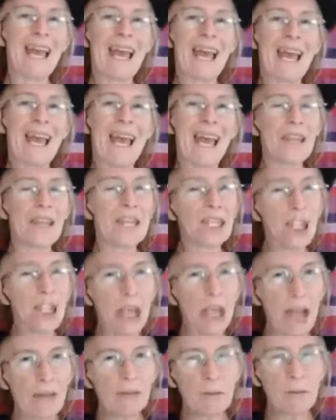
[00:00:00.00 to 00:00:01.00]
And then you
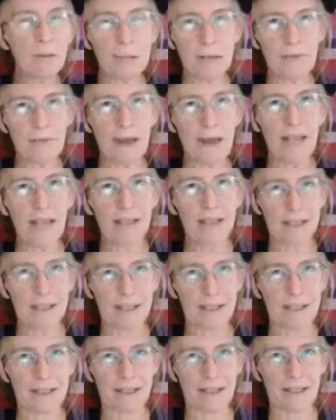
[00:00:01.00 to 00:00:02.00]
have the beef heads.
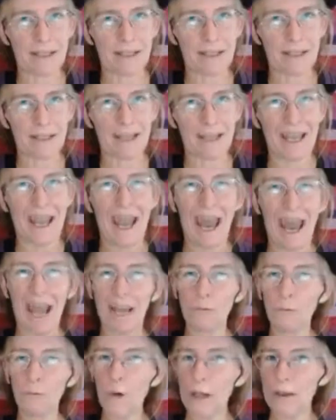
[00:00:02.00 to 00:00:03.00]

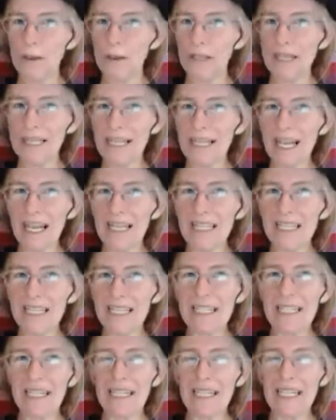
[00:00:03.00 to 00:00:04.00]
And what these guys
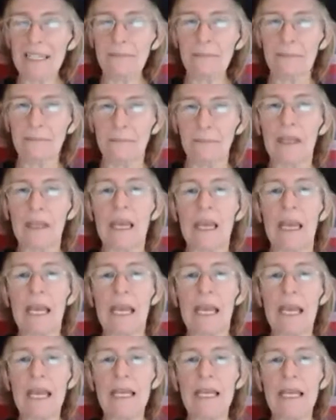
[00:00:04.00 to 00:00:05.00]
did
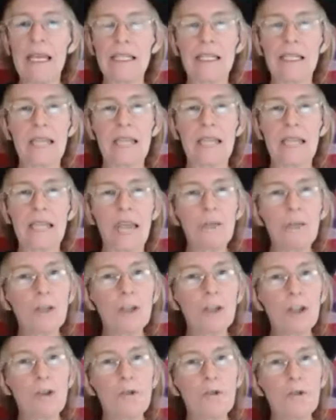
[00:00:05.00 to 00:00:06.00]
is they would
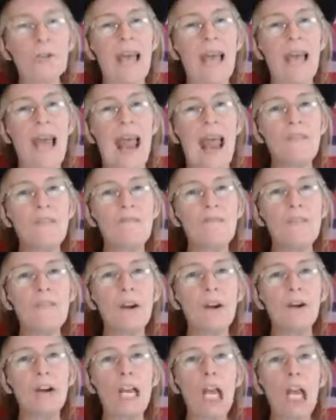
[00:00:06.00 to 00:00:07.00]
use a
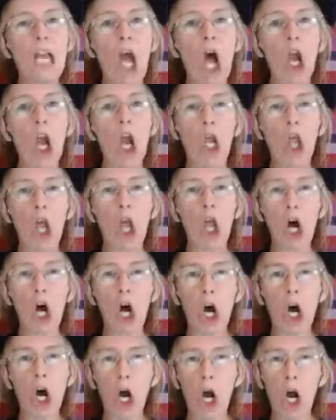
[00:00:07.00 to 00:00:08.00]
very
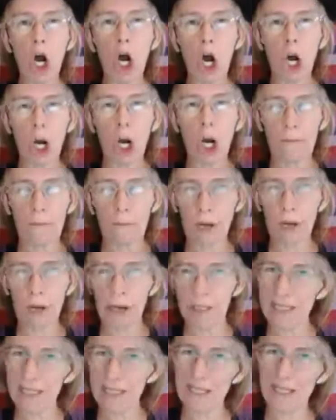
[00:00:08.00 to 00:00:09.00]
long
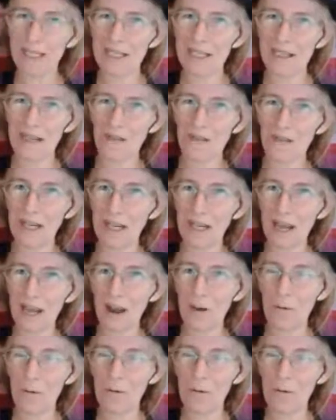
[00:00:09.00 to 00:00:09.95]
pause at the end of the video.